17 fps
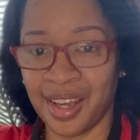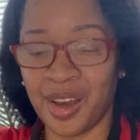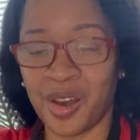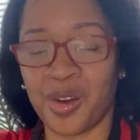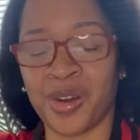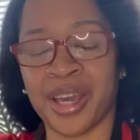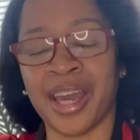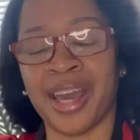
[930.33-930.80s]

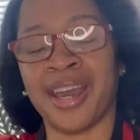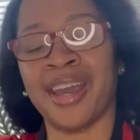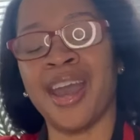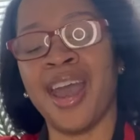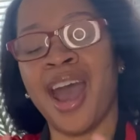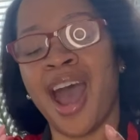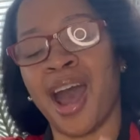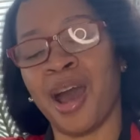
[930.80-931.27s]
Okay,
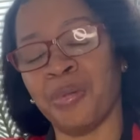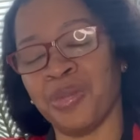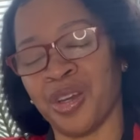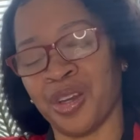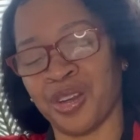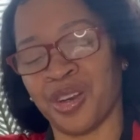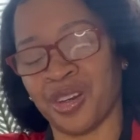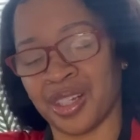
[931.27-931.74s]
I'm your
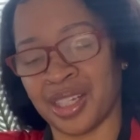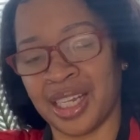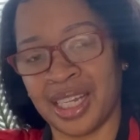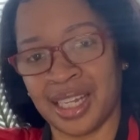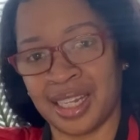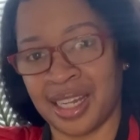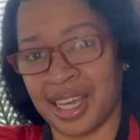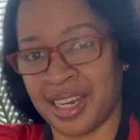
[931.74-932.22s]
girl,
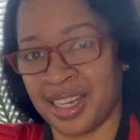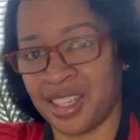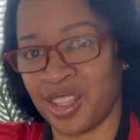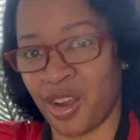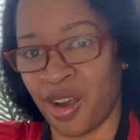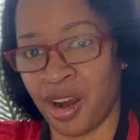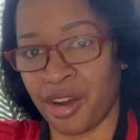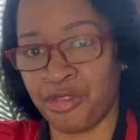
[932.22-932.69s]
Leading Lady
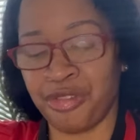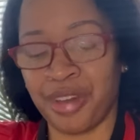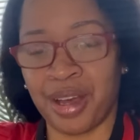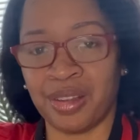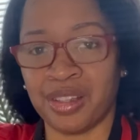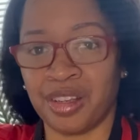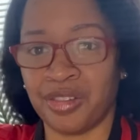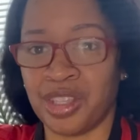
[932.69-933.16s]
Dar,
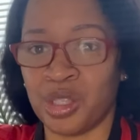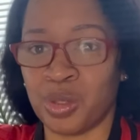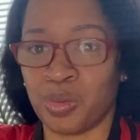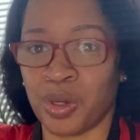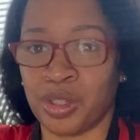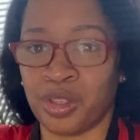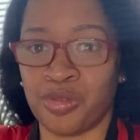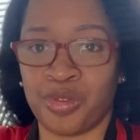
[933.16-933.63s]
founder of this
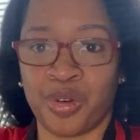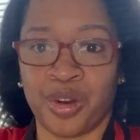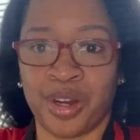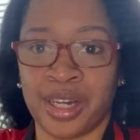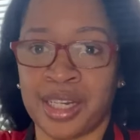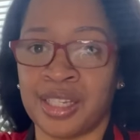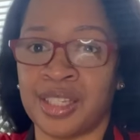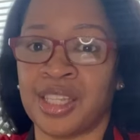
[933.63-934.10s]
wonderful
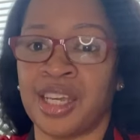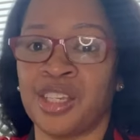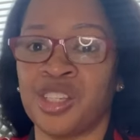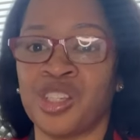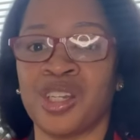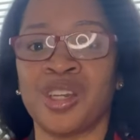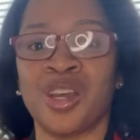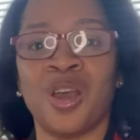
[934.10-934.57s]

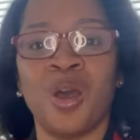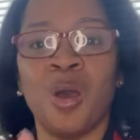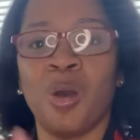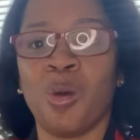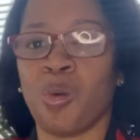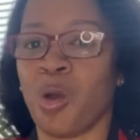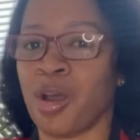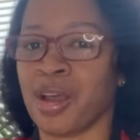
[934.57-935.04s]
organization,
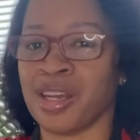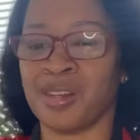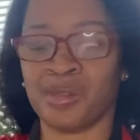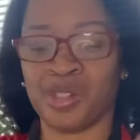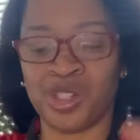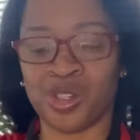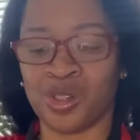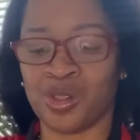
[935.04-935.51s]
Walk in
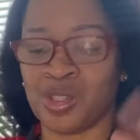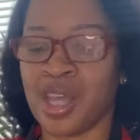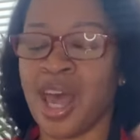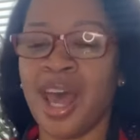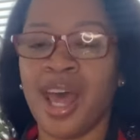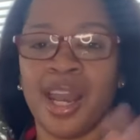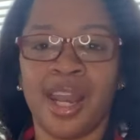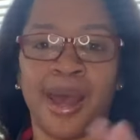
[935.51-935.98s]
Them Shoes.
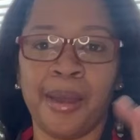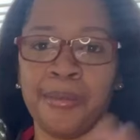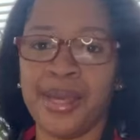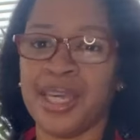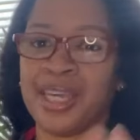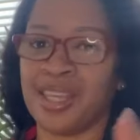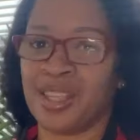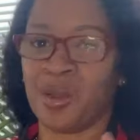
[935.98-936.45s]
Let me
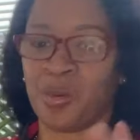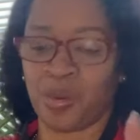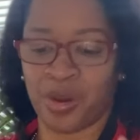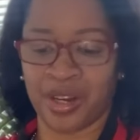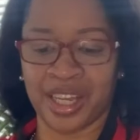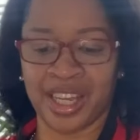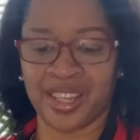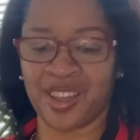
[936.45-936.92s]
get to
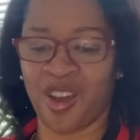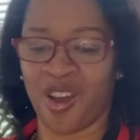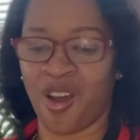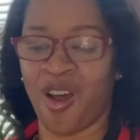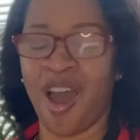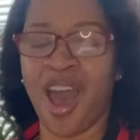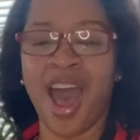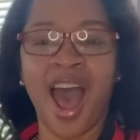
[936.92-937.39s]
working,
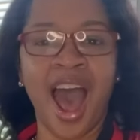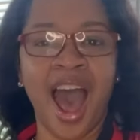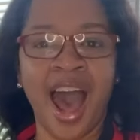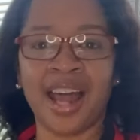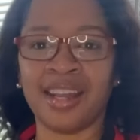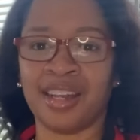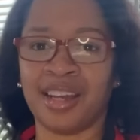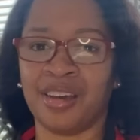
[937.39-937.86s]
y'all. I
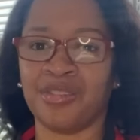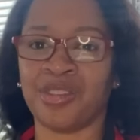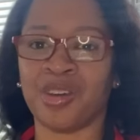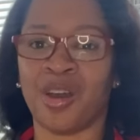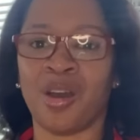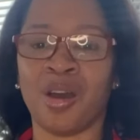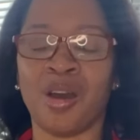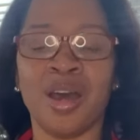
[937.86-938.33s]
love
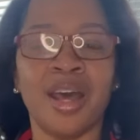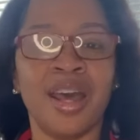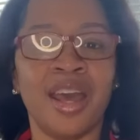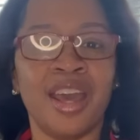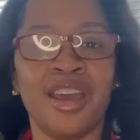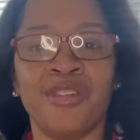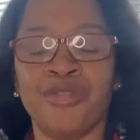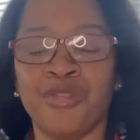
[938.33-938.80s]
y'all.
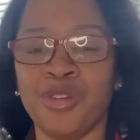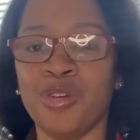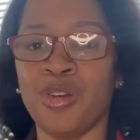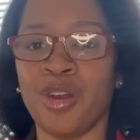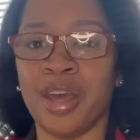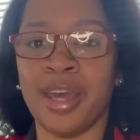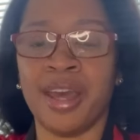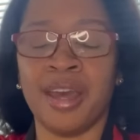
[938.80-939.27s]
If
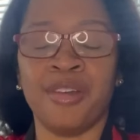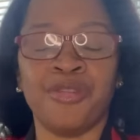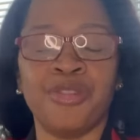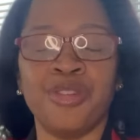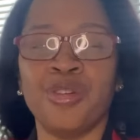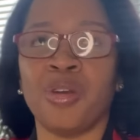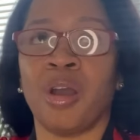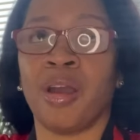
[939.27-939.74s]

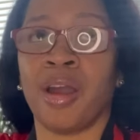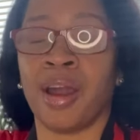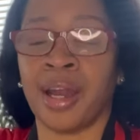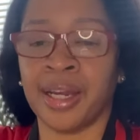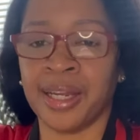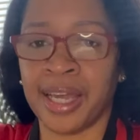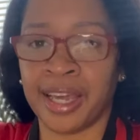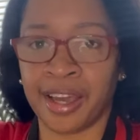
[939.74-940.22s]
you
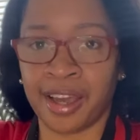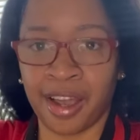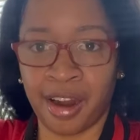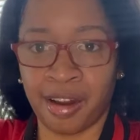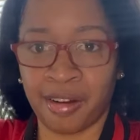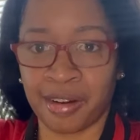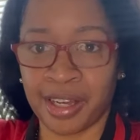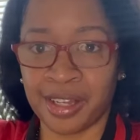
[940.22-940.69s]
are
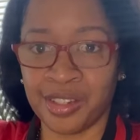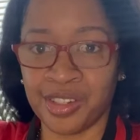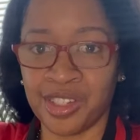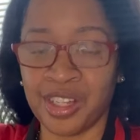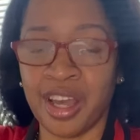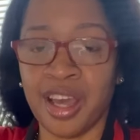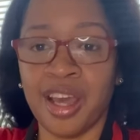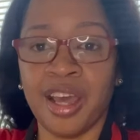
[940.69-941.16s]
encouraged,
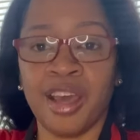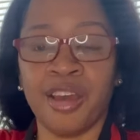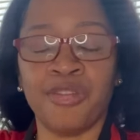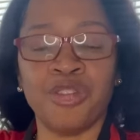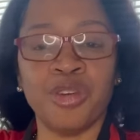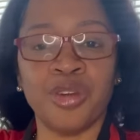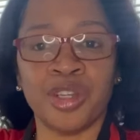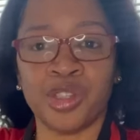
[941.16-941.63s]
if
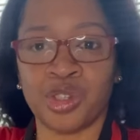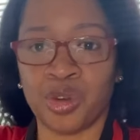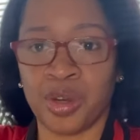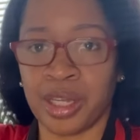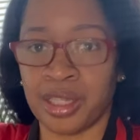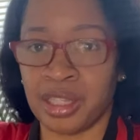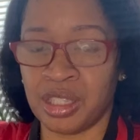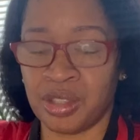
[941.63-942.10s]
you
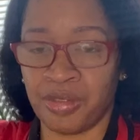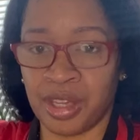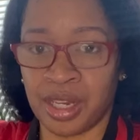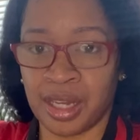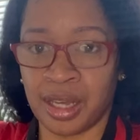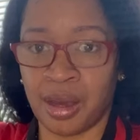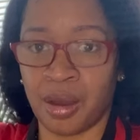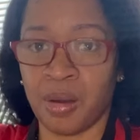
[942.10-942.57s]
enjoyed this
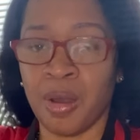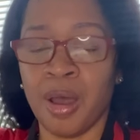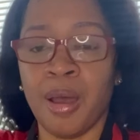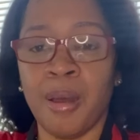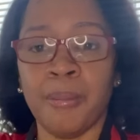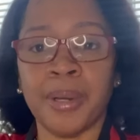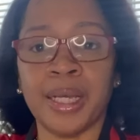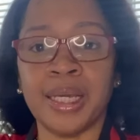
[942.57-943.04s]
video,
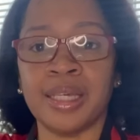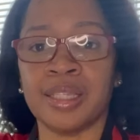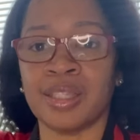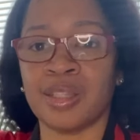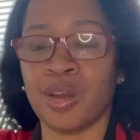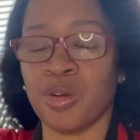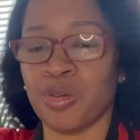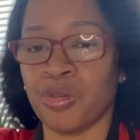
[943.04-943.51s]
please
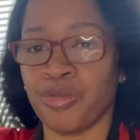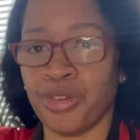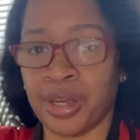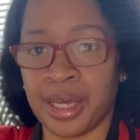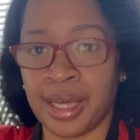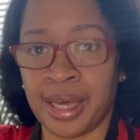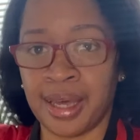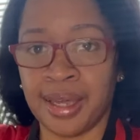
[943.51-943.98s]
don't
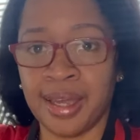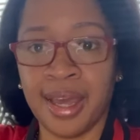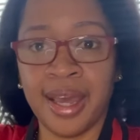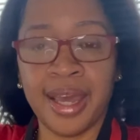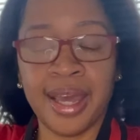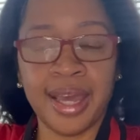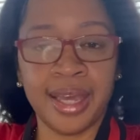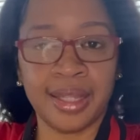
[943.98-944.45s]
forget,
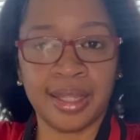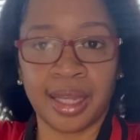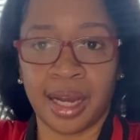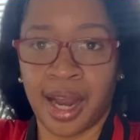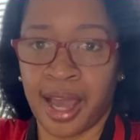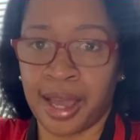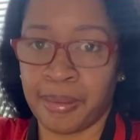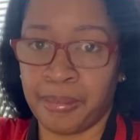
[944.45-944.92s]
hit the
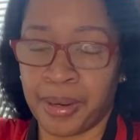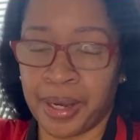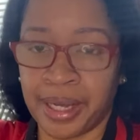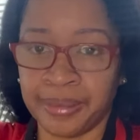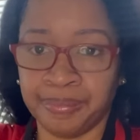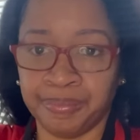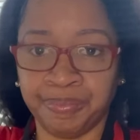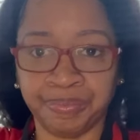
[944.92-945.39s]
like
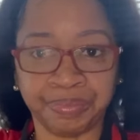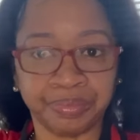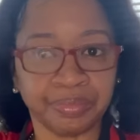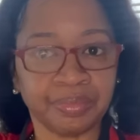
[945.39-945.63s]
button,